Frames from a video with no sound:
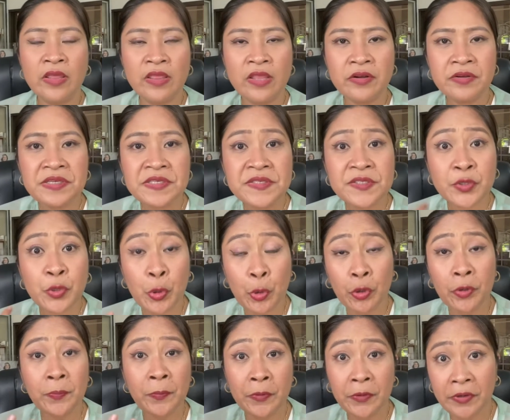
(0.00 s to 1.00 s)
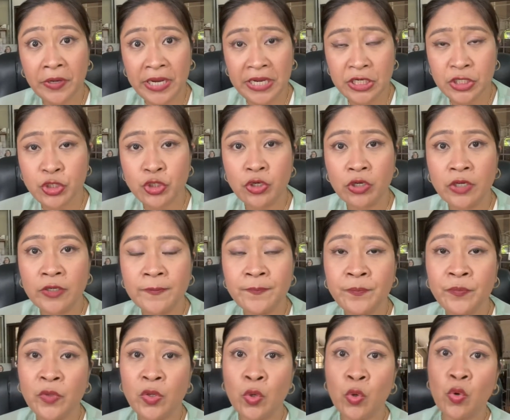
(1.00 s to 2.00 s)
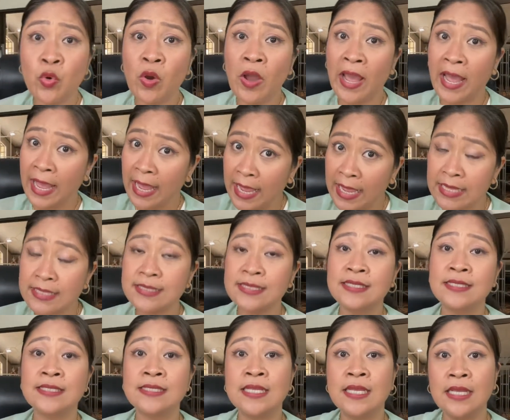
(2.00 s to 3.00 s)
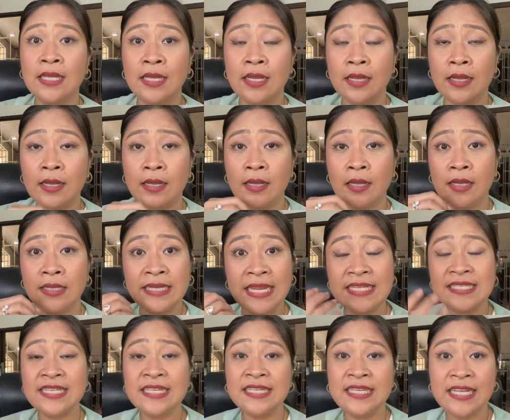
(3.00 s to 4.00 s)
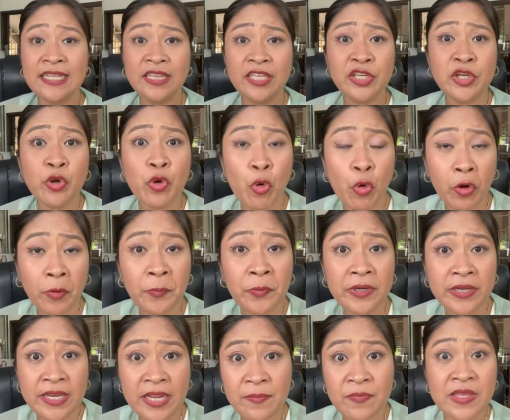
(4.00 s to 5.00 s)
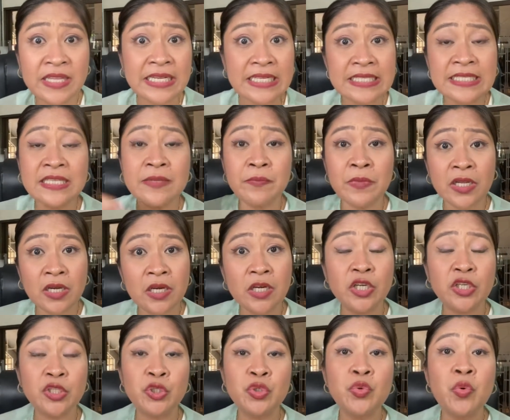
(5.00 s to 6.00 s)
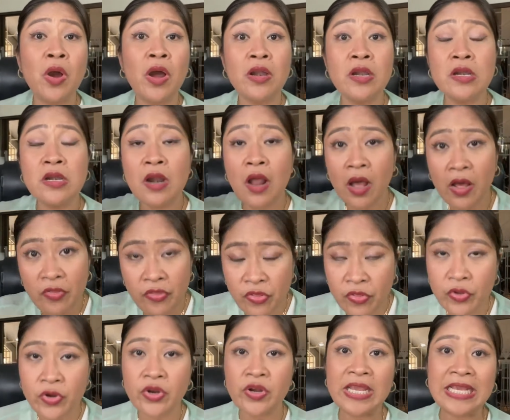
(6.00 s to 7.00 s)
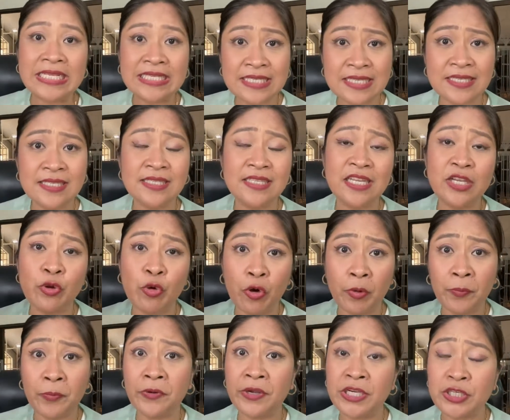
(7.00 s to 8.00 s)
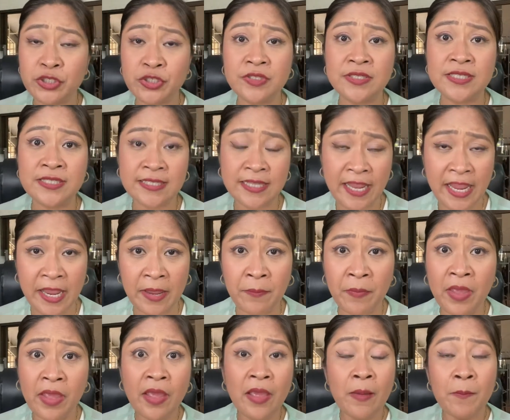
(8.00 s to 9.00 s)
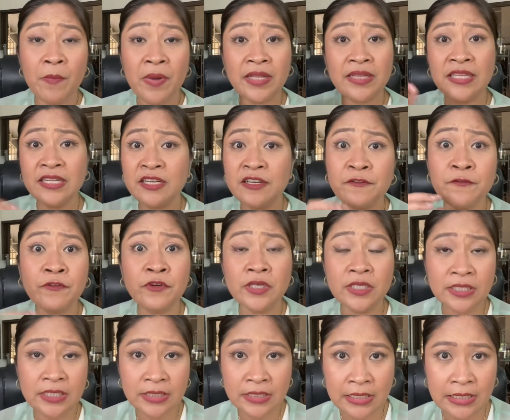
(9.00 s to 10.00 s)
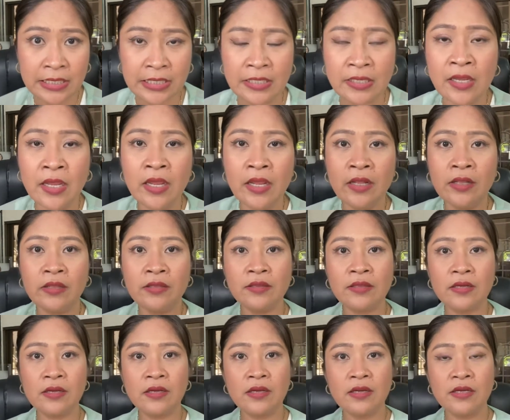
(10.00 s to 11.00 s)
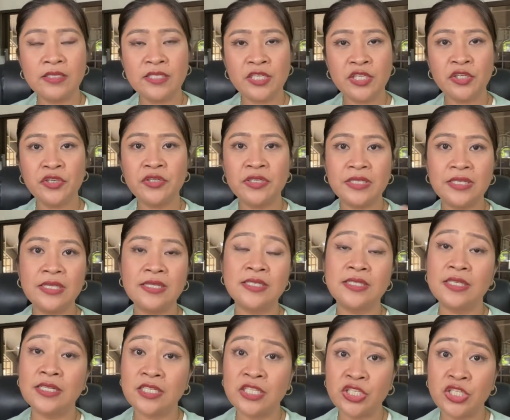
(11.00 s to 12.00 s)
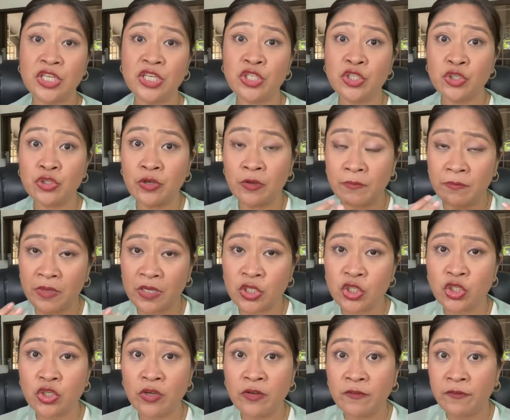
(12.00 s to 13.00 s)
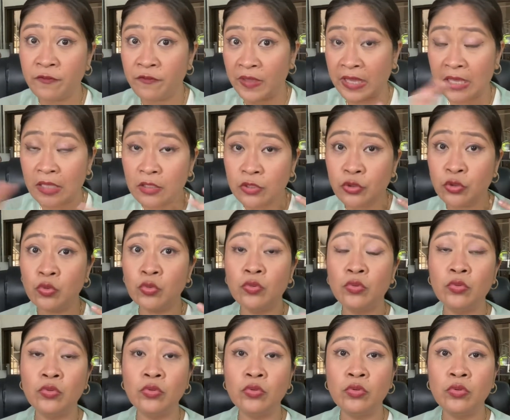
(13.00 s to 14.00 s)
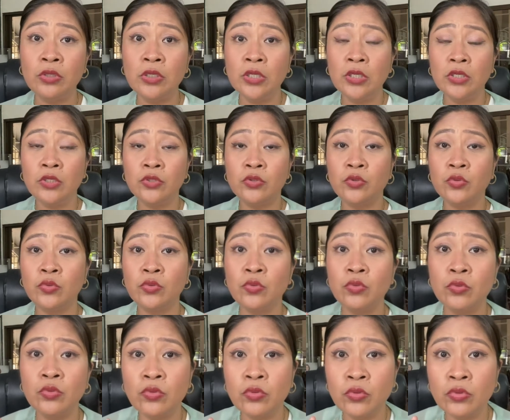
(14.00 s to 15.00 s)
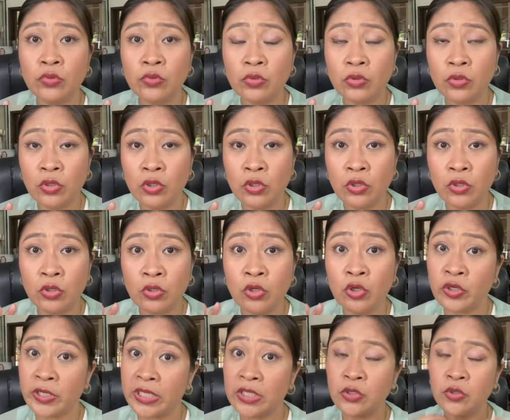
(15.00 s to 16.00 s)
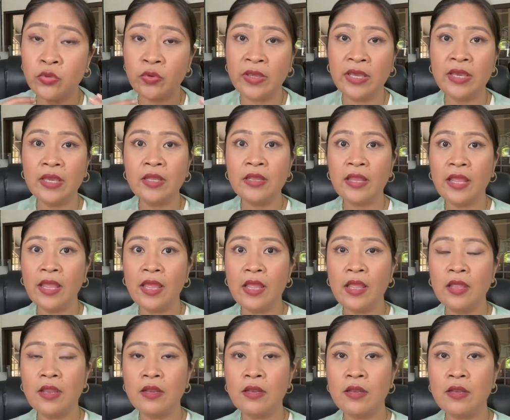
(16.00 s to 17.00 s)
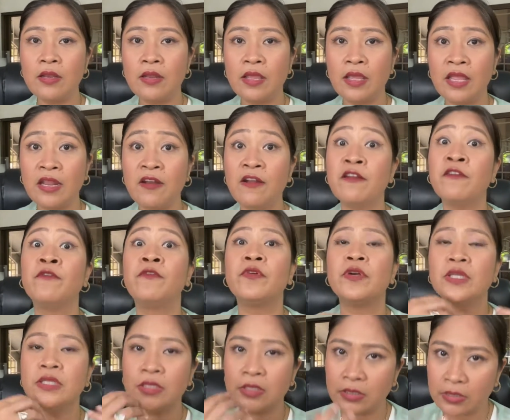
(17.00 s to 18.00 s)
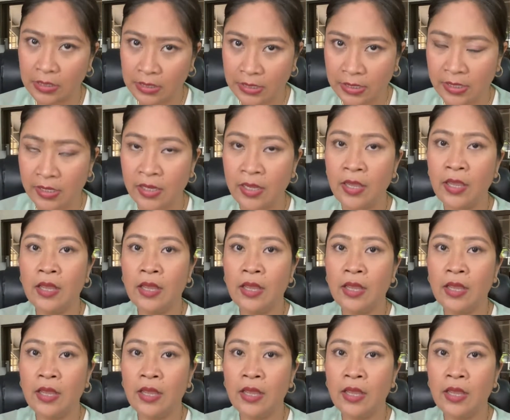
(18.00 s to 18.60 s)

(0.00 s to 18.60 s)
there is a corporation who has designated a corporate name that is similar to another existing corporation's name, but inadvertently the Securities and Exchange Commission failed to look into it and inadvertently